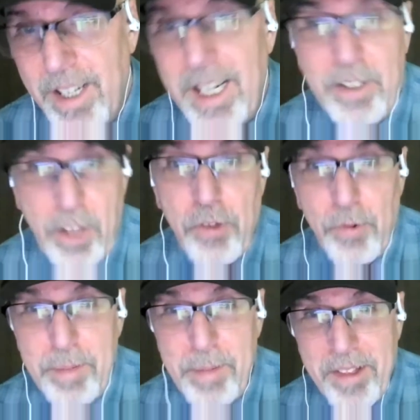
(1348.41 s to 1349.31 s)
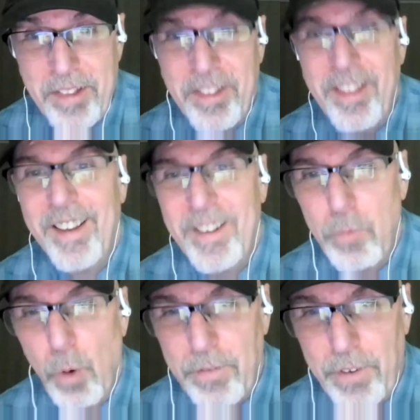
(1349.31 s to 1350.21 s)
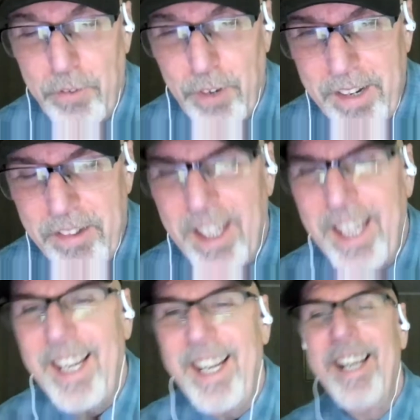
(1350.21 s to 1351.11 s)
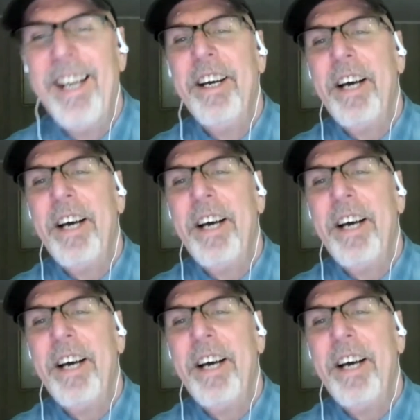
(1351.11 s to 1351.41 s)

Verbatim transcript: You know, the mm-hmm. three month work for free thing.